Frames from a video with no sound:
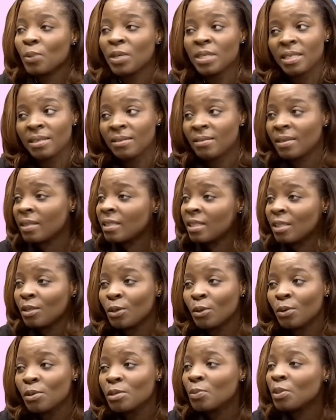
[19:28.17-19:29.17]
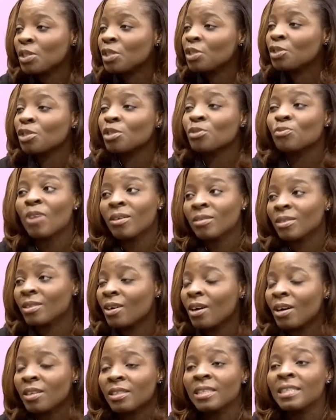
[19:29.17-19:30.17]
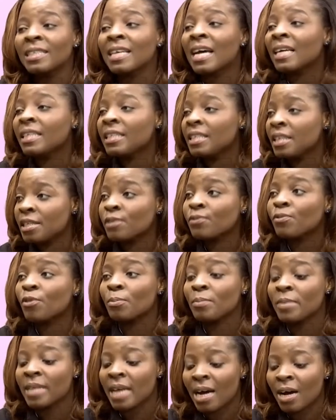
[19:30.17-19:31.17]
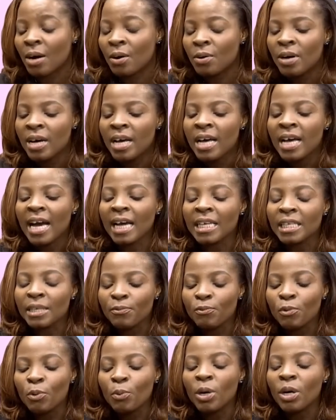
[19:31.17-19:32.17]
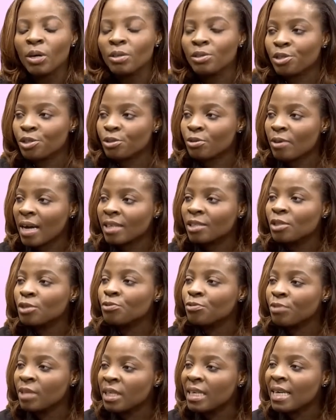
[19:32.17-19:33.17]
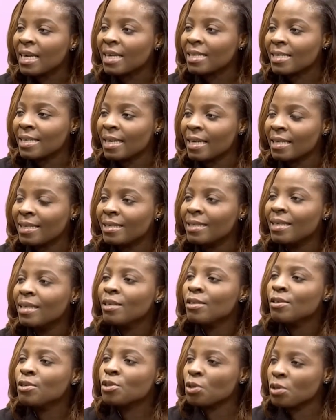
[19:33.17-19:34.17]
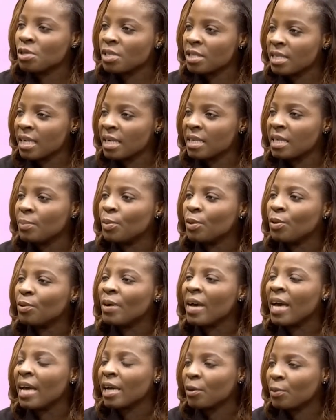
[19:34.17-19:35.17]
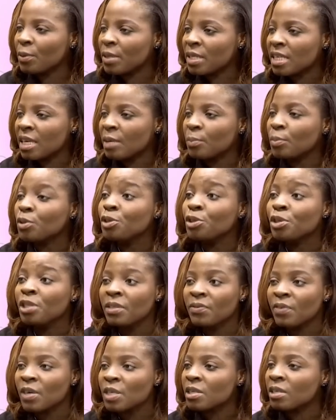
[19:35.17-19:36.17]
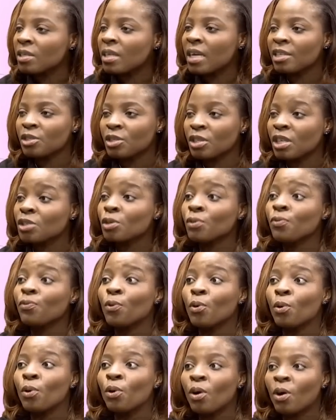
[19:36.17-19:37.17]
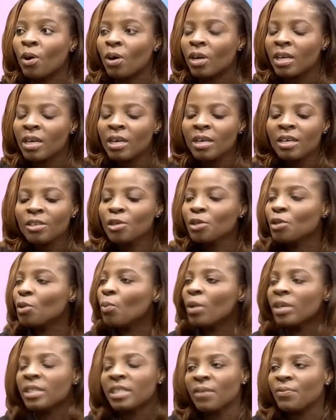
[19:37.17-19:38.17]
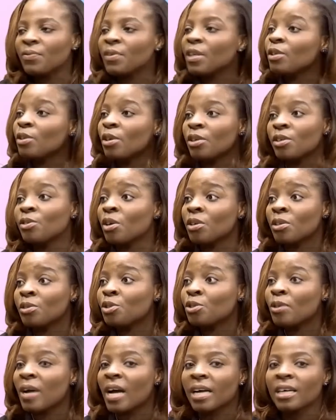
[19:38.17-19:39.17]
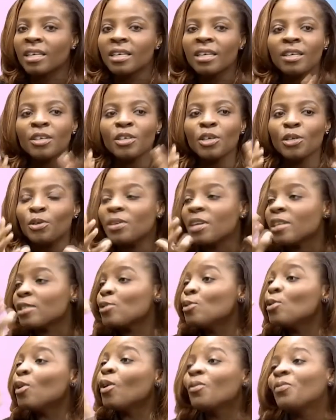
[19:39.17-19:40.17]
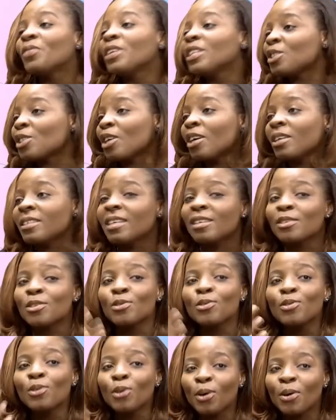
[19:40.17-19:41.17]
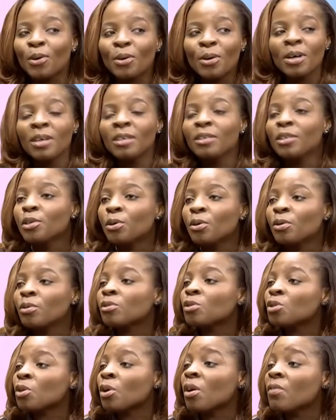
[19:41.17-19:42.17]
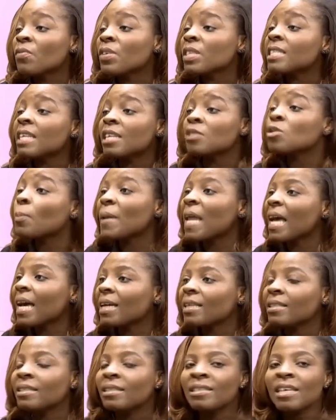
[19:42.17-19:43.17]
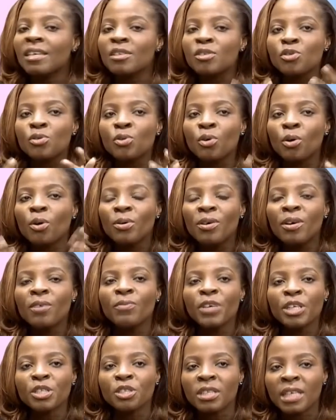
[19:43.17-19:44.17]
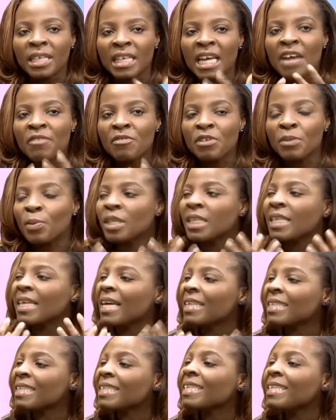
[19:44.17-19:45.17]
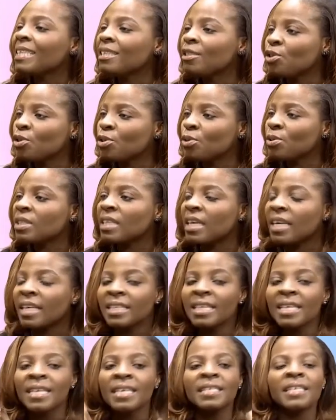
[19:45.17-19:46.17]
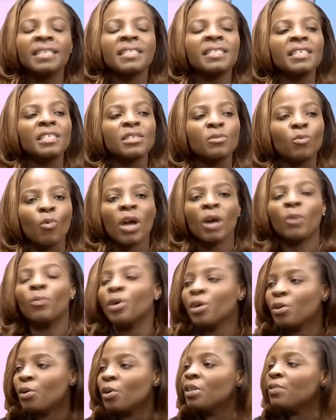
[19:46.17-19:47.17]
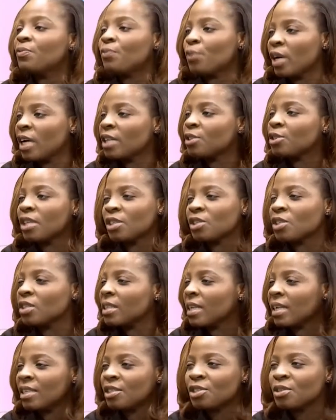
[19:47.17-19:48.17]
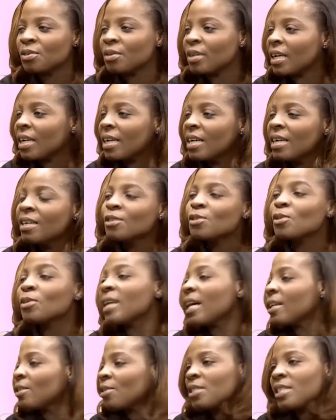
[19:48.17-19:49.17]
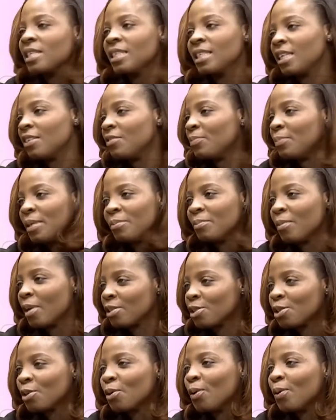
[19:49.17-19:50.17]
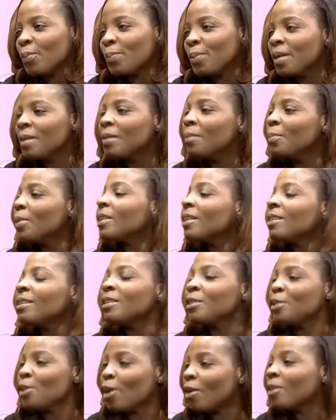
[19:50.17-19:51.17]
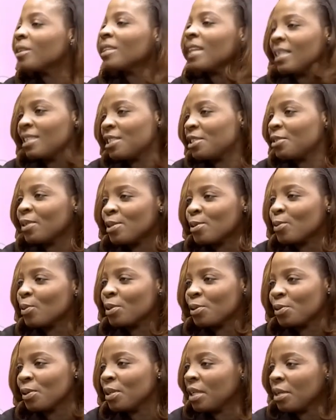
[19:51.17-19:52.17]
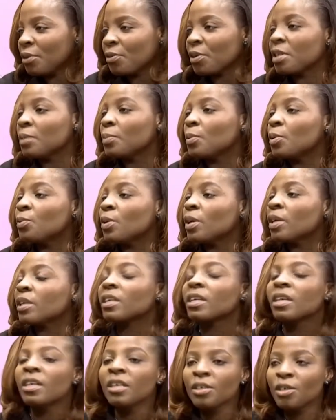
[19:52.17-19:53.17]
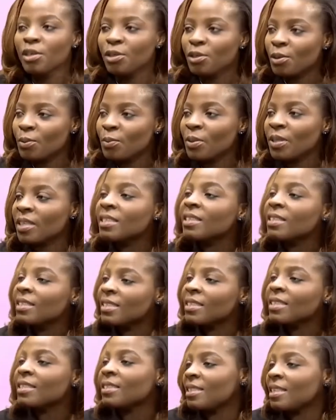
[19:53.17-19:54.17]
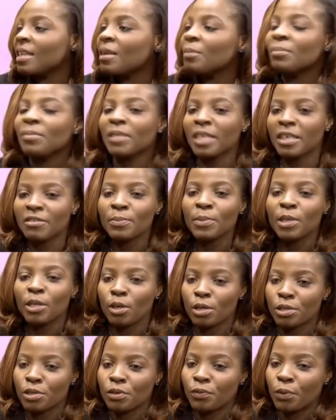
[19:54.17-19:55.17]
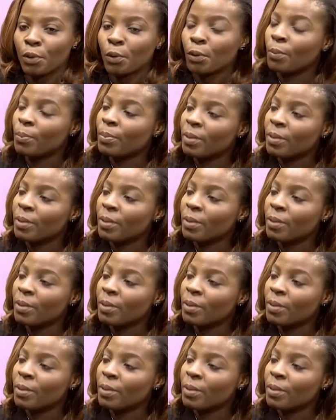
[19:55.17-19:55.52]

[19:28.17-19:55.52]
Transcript: 2030 goals, which is just around the corner nine years from now, and if we were on track to really attaining sustainable, equitable, universal education for all, you know, we're definitely not, not on track. Right. You know, there's no vision, there's no, you know, there's no plan, there's, no, plan. there's no vision that everybody can key into saying this is where we're going for education in Nigeria. Right. So that doesn't give me much hope. But then the young Nigerians who are doing incredible work, it's you know, within the system gives it's always the young hope.